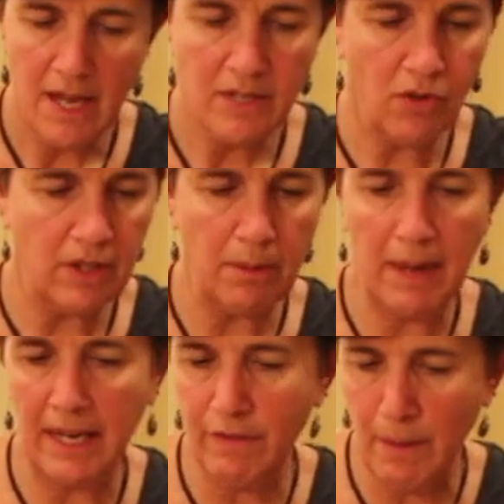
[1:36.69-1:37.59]
So they're
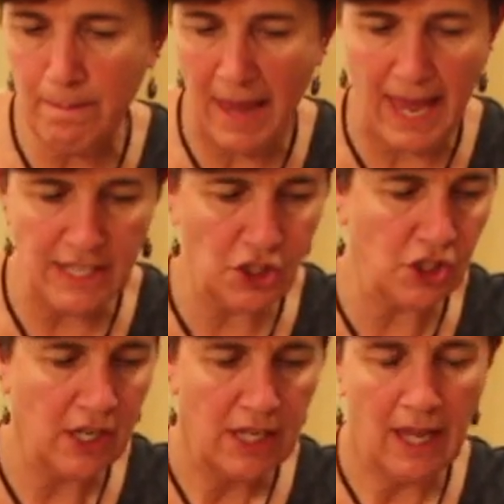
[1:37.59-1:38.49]
made of a
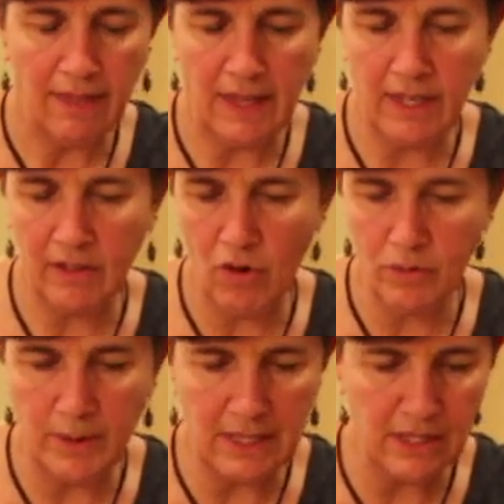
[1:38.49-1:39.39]
mesh and they
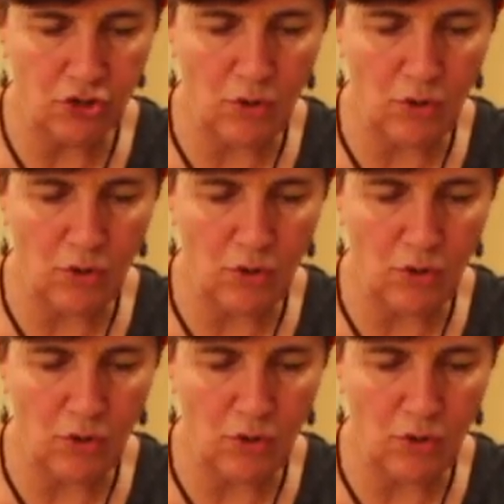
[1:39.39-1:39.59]
close with this